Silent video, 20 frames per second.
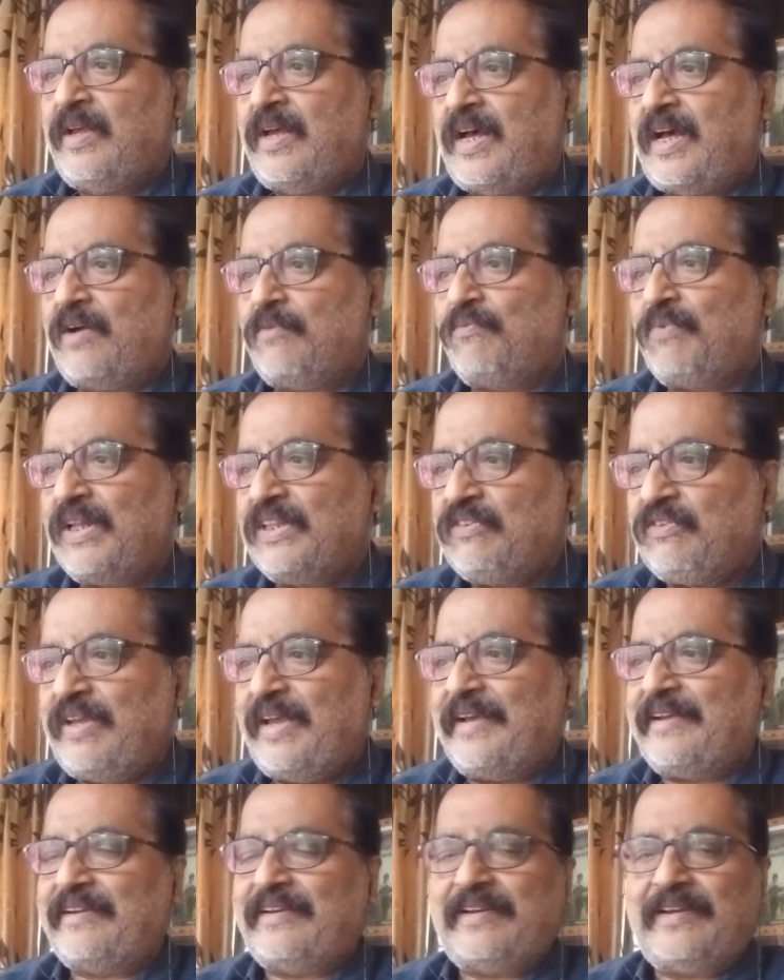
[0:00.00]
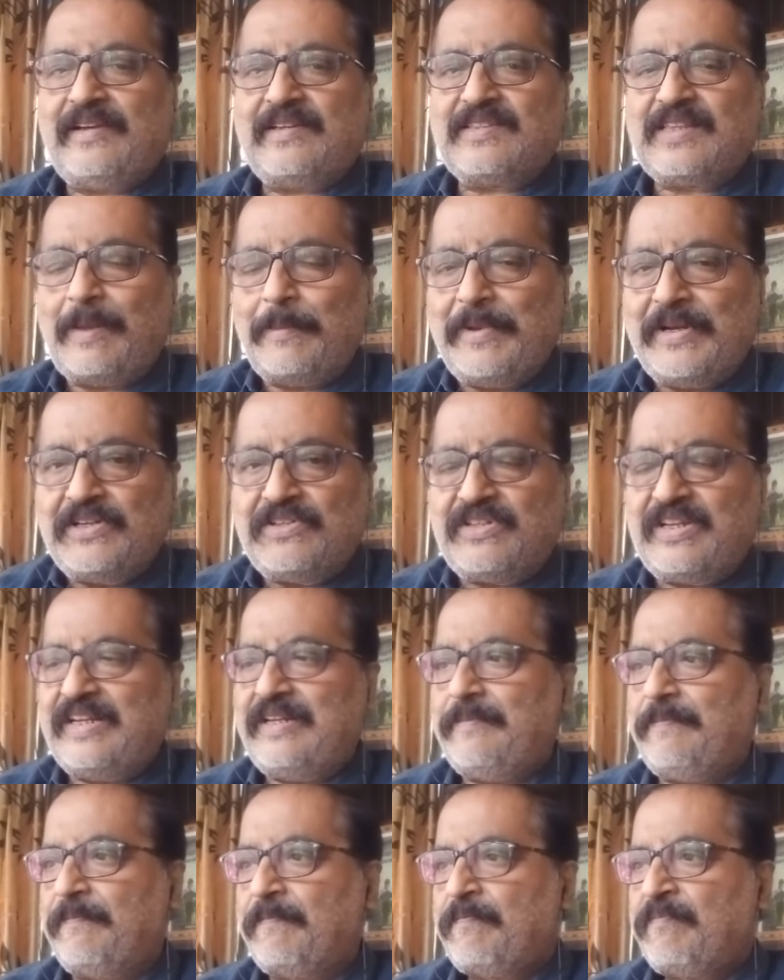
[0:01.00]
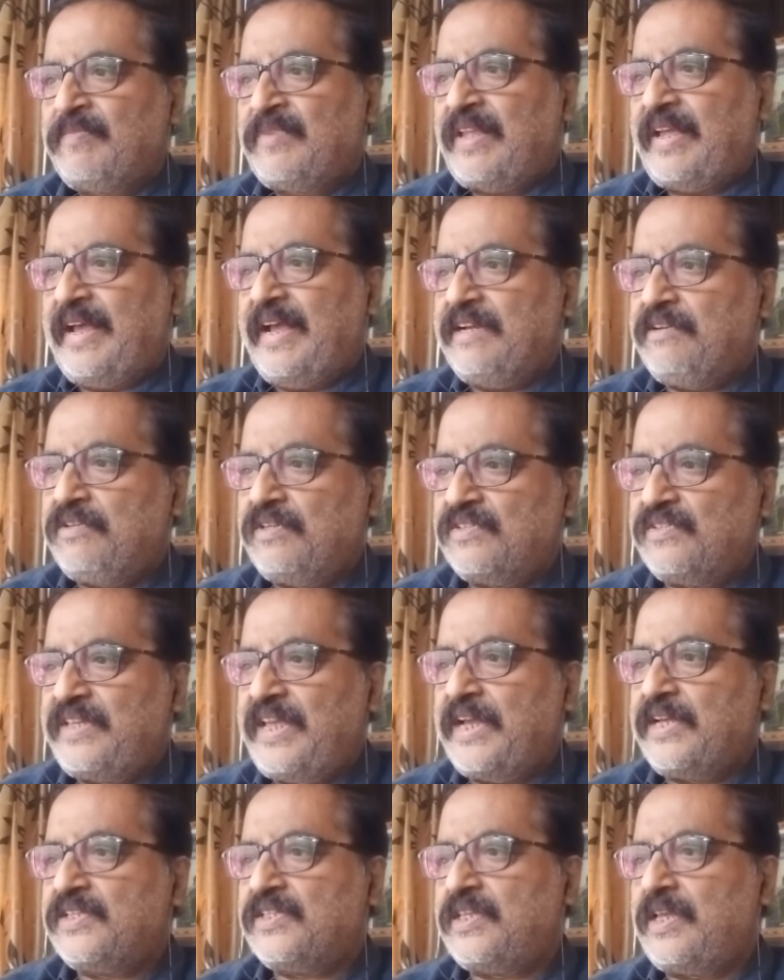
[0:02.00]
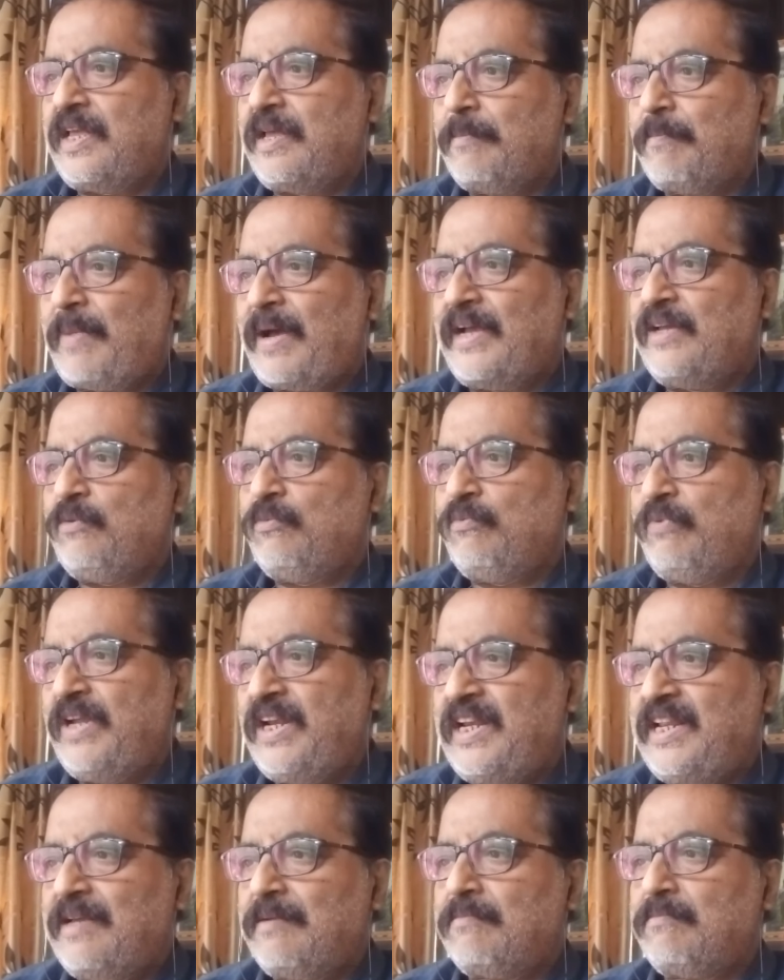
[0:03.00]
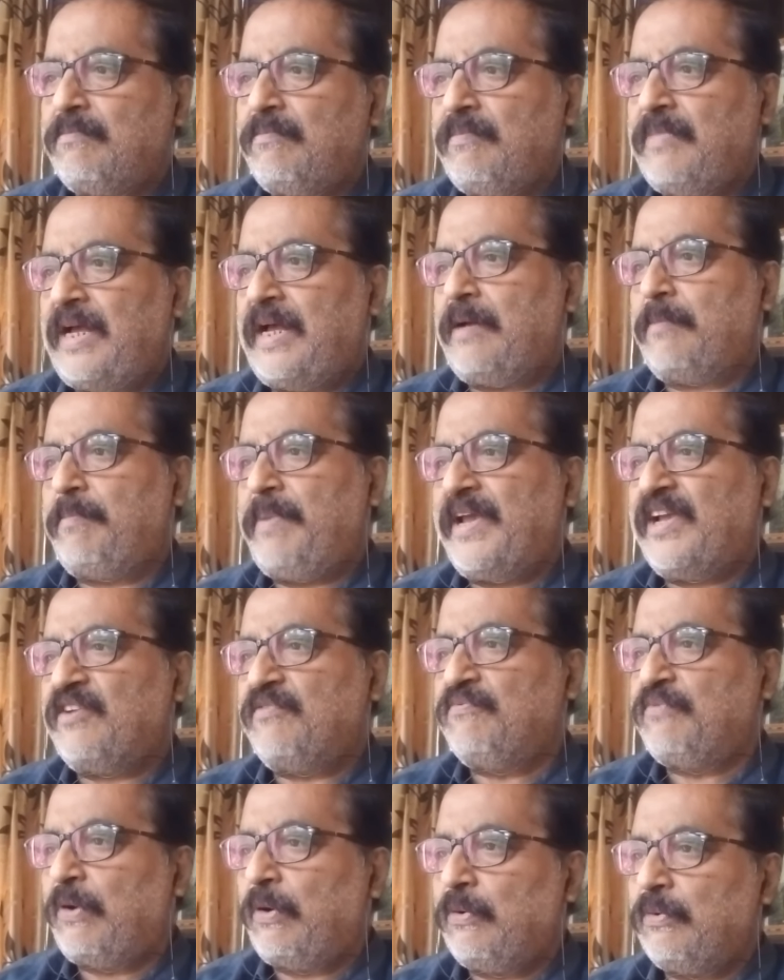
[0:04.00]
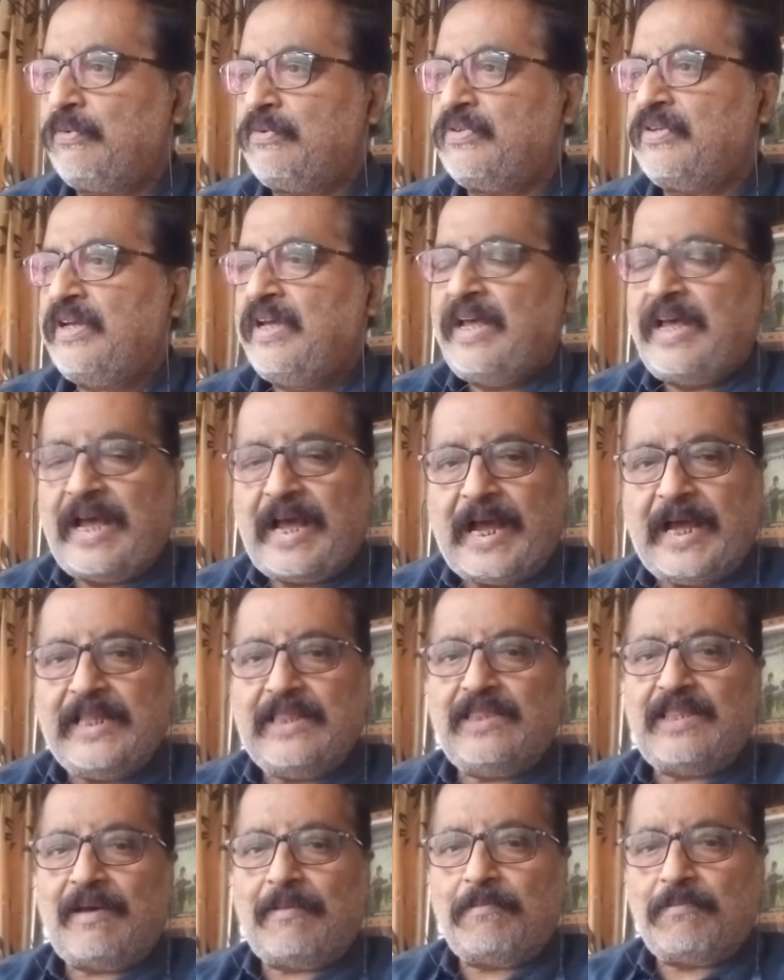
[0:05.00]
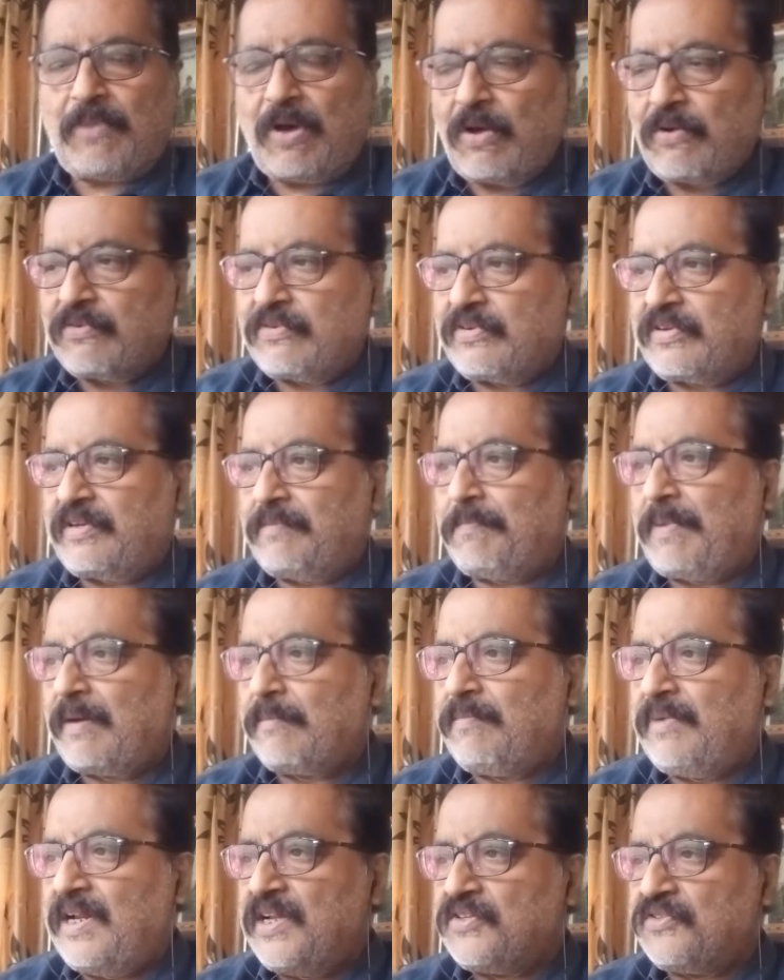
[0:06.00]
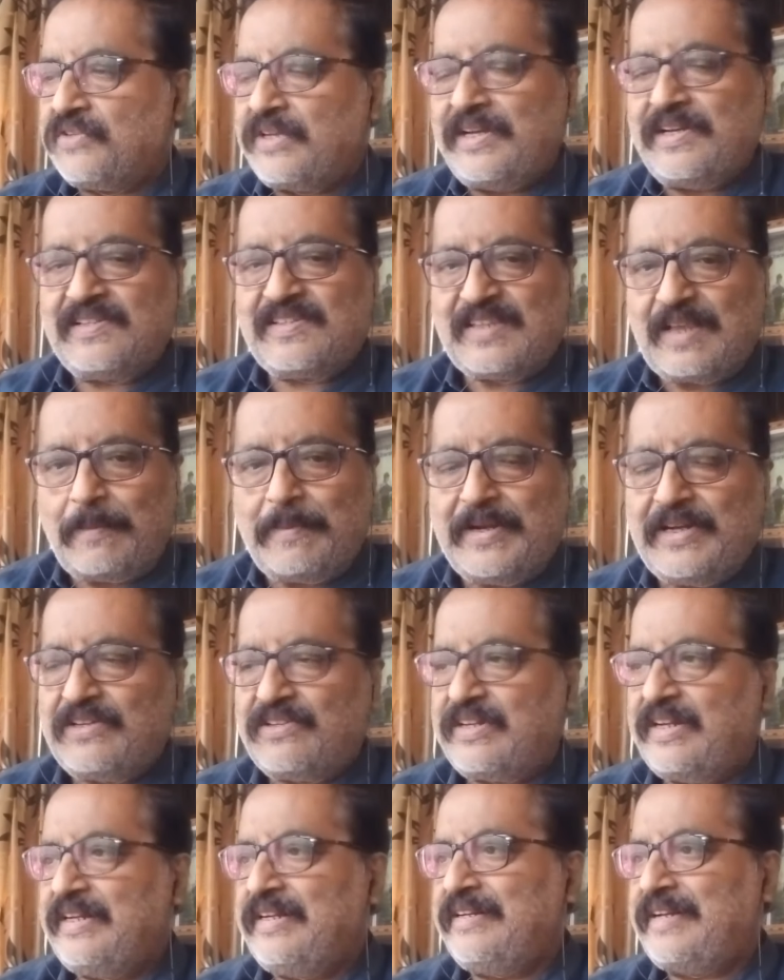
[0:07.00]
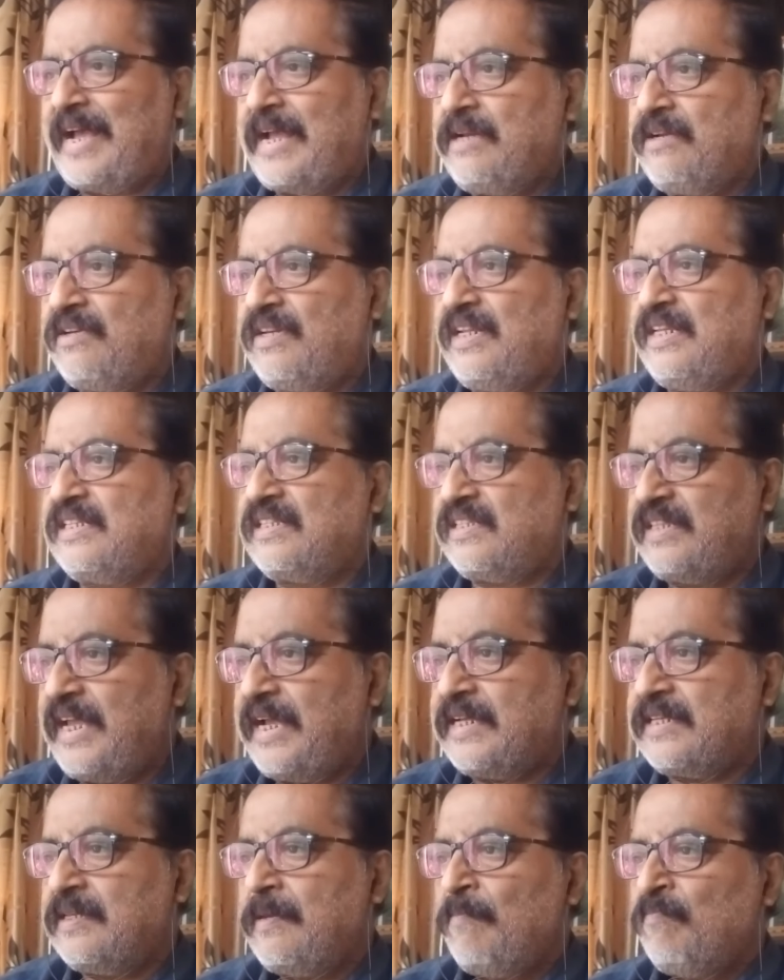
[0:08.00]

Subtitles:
Vathek, 1786, by William Beckford, and The Monk, published in 1796